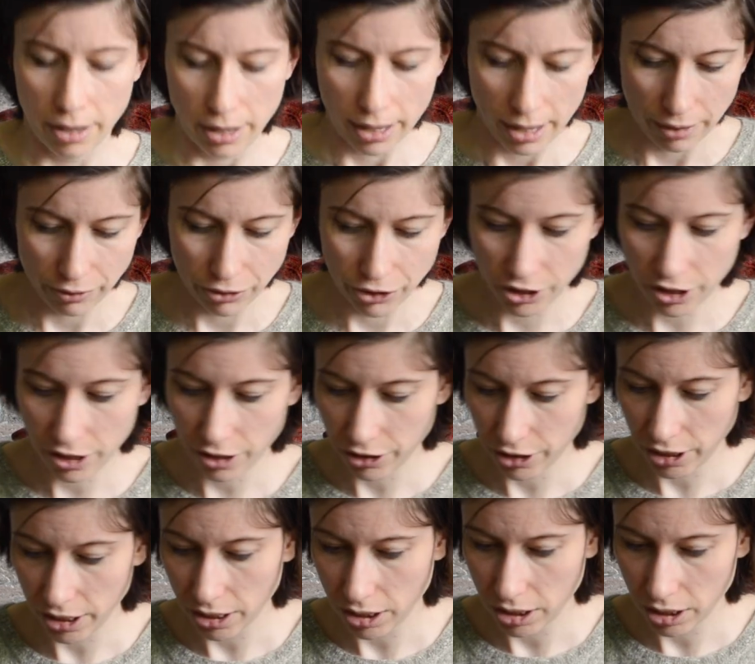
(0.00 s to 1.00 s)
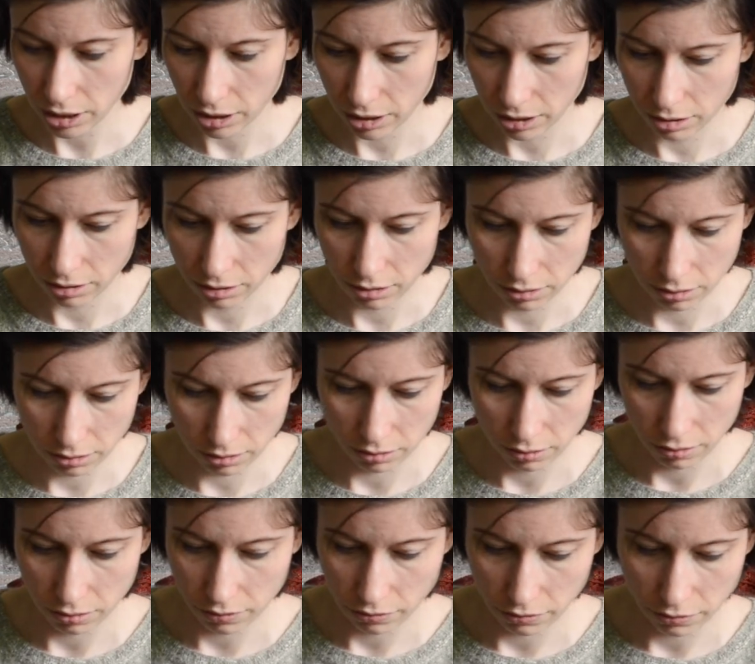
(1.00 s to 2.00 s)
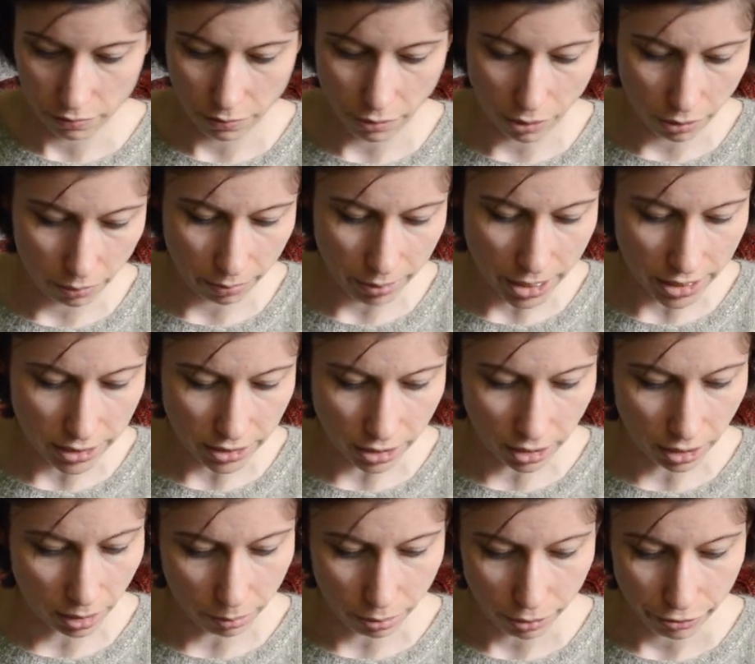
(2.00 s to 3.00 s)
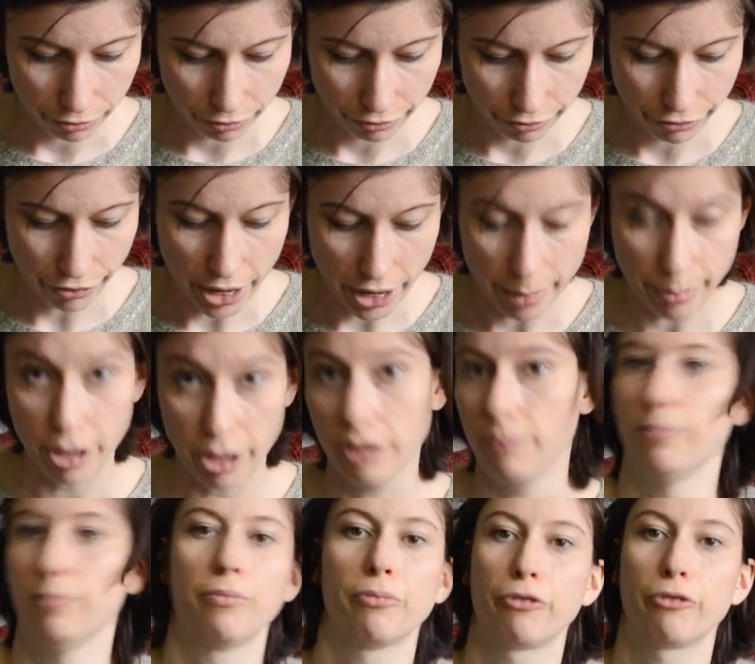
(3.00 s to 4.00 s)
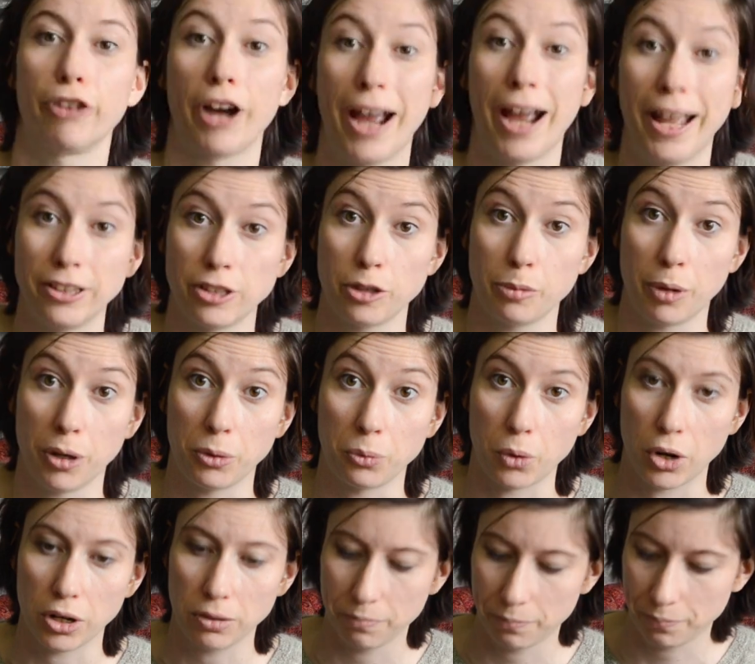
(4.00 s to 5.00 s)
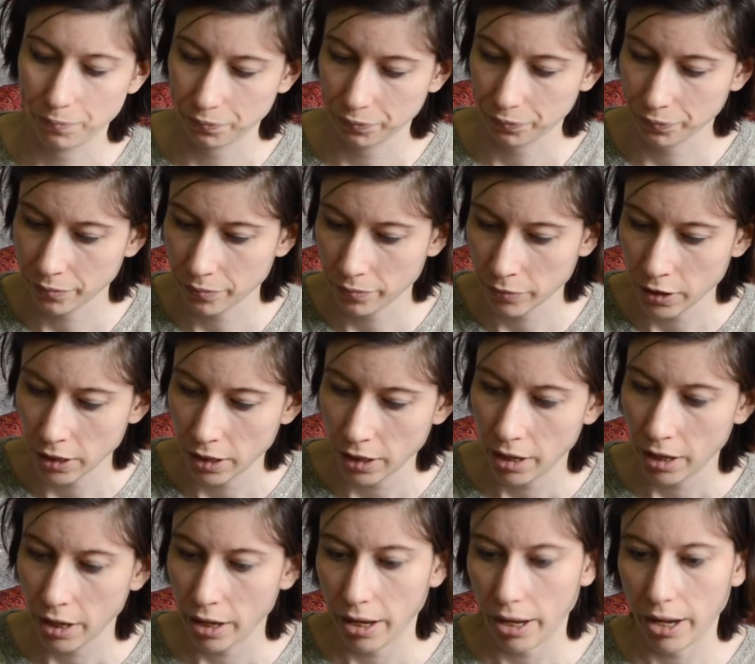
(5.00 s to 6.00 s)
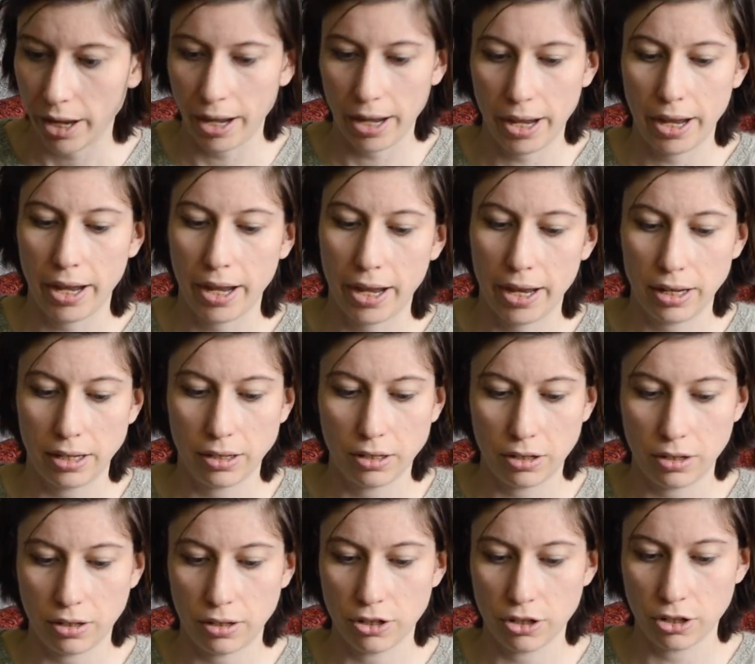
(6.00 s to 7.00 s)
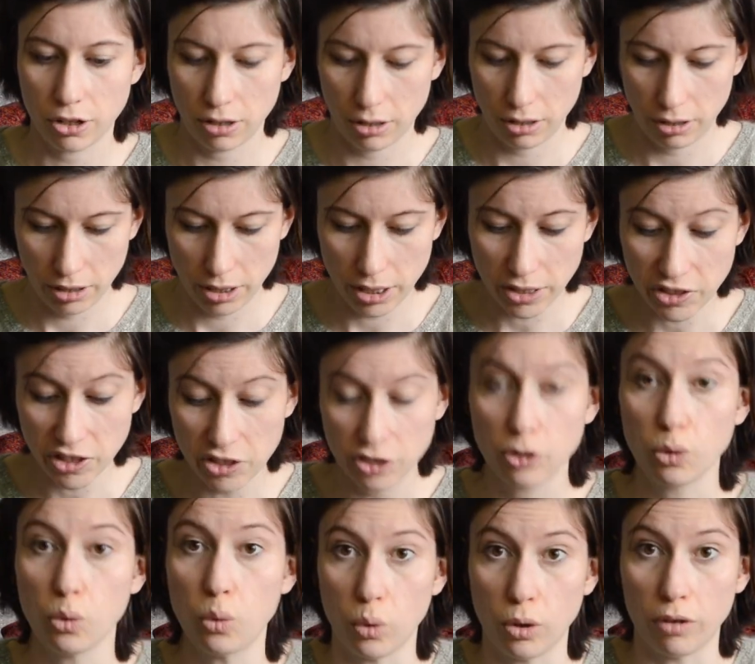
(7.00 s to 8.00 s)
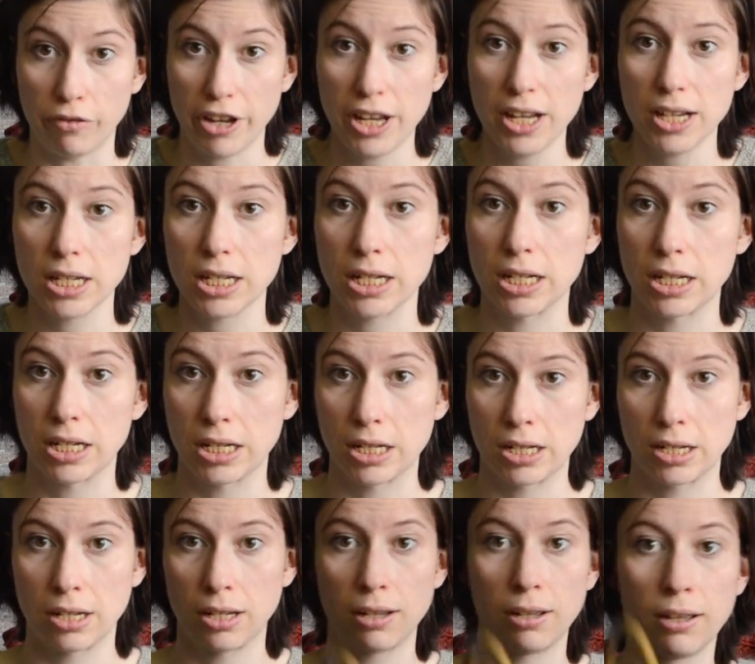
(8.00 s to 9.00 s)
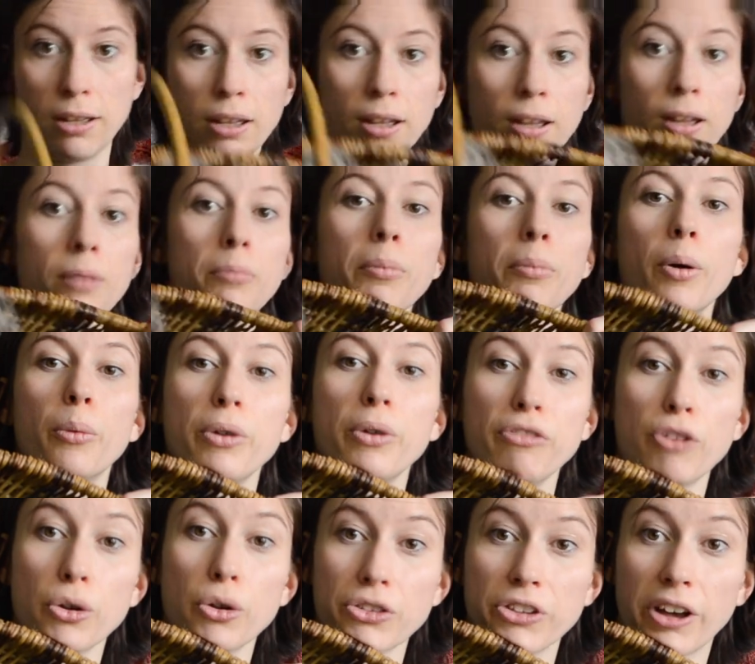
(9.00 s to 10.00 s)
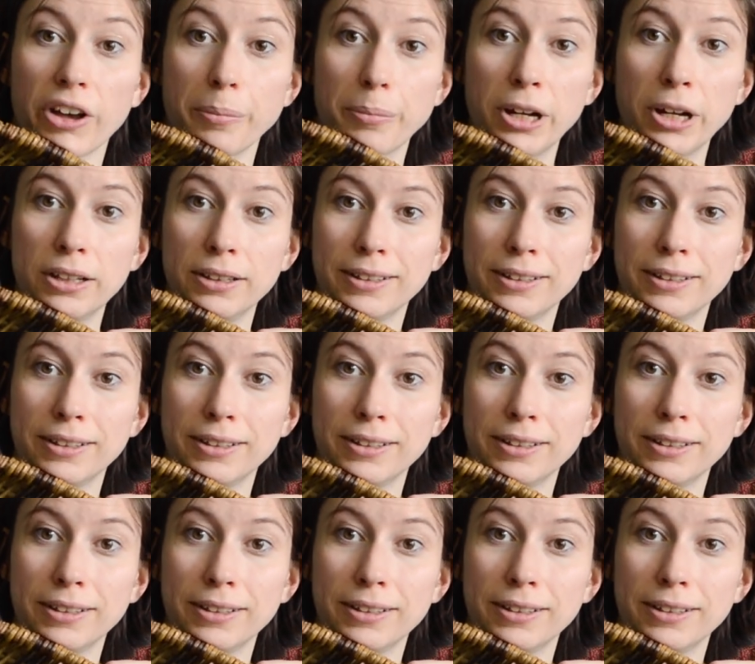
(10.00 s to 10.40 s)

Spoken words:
have started blending up fibre for a hand-spun one. And this isn't all of it, but we've got some.